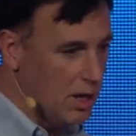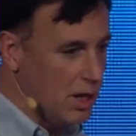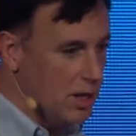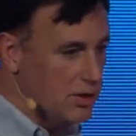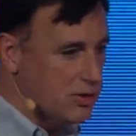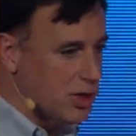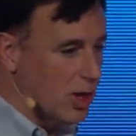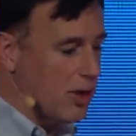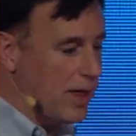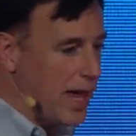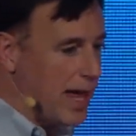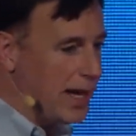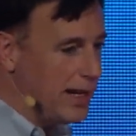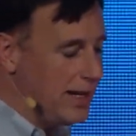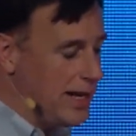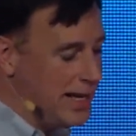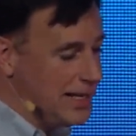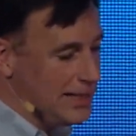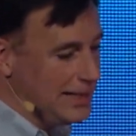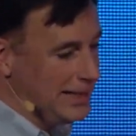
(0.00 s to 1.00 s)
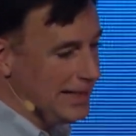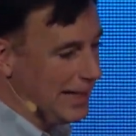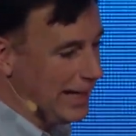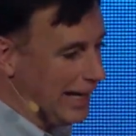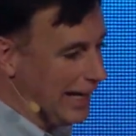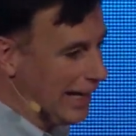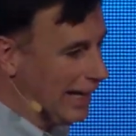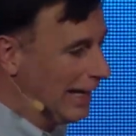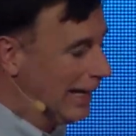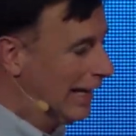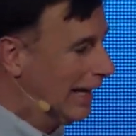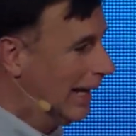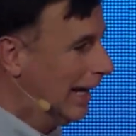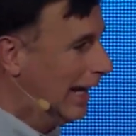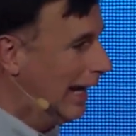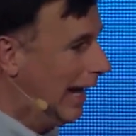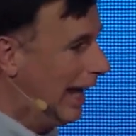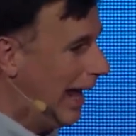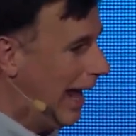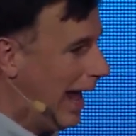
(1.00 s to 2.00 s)
So then,
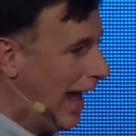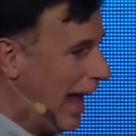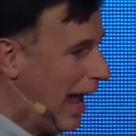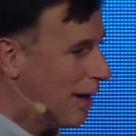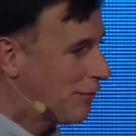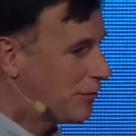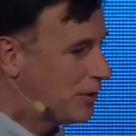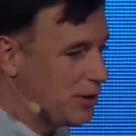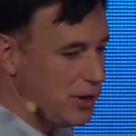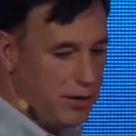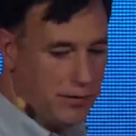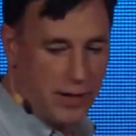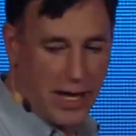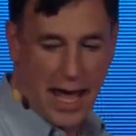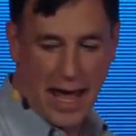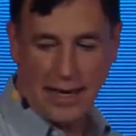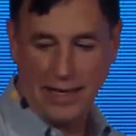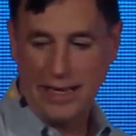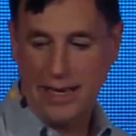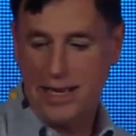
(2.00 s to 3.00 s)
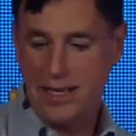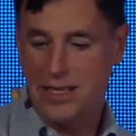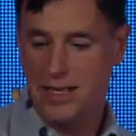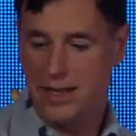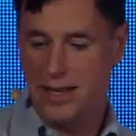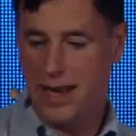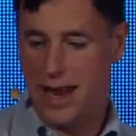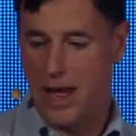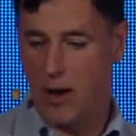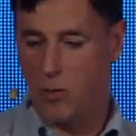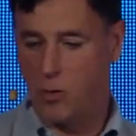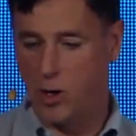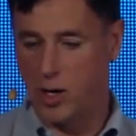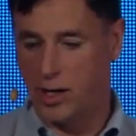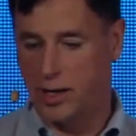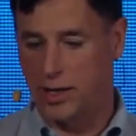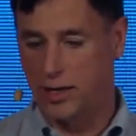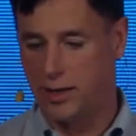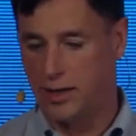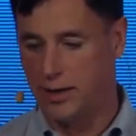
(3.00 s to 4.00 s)
after you've gotten into the
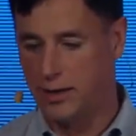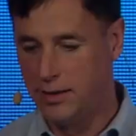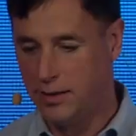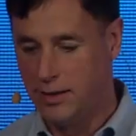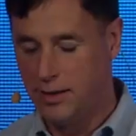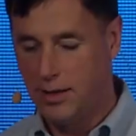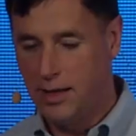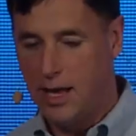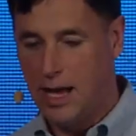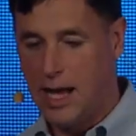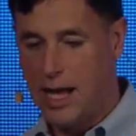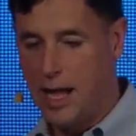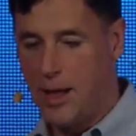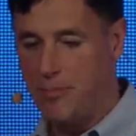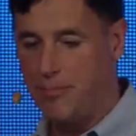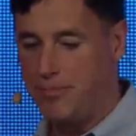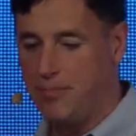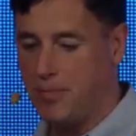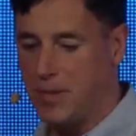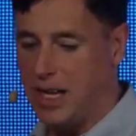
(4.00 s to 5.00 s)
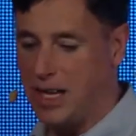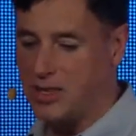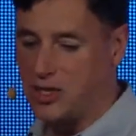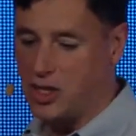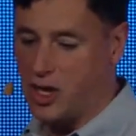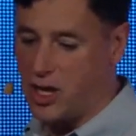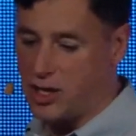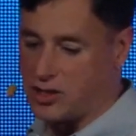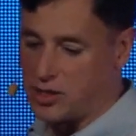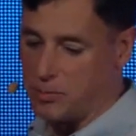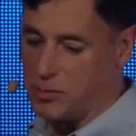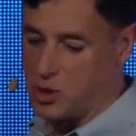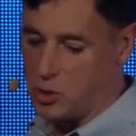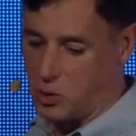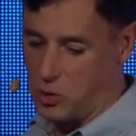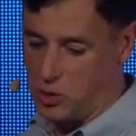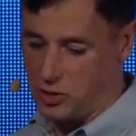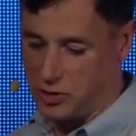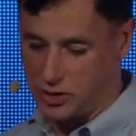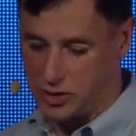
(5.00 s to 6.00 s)
network, install some
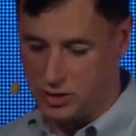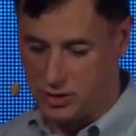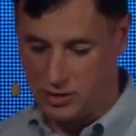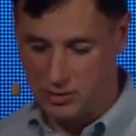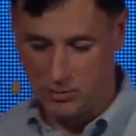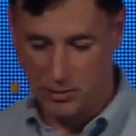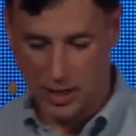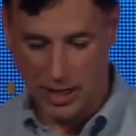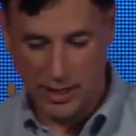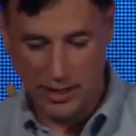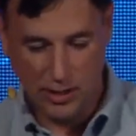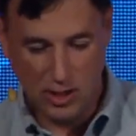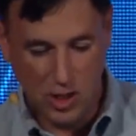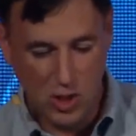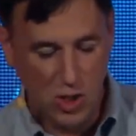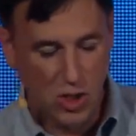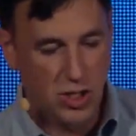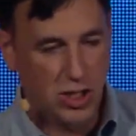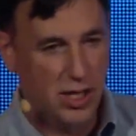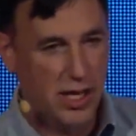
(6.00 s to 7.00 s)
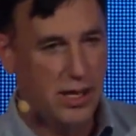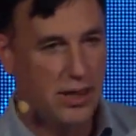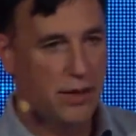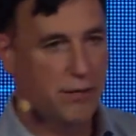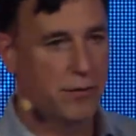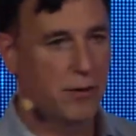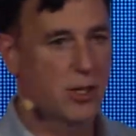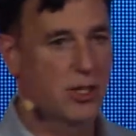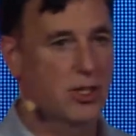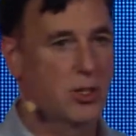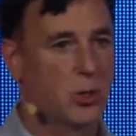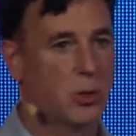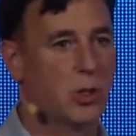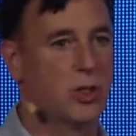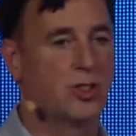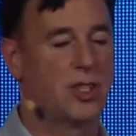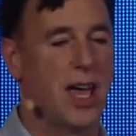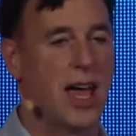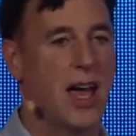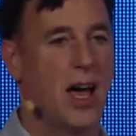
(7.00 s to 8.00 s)
tools, right? Usually the first
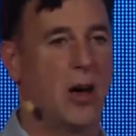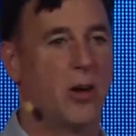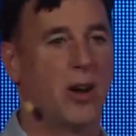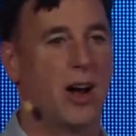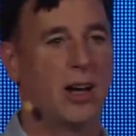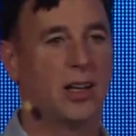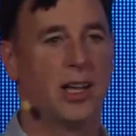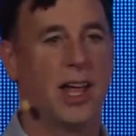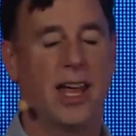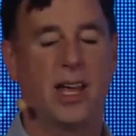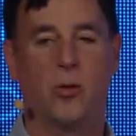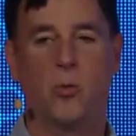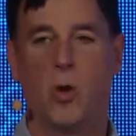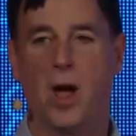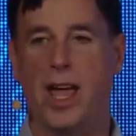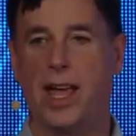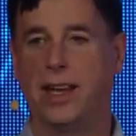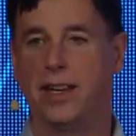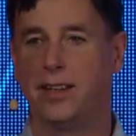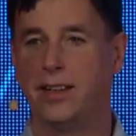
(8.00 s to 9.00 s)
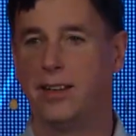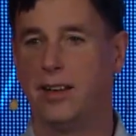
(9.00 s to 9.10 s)
tools down are lightweight,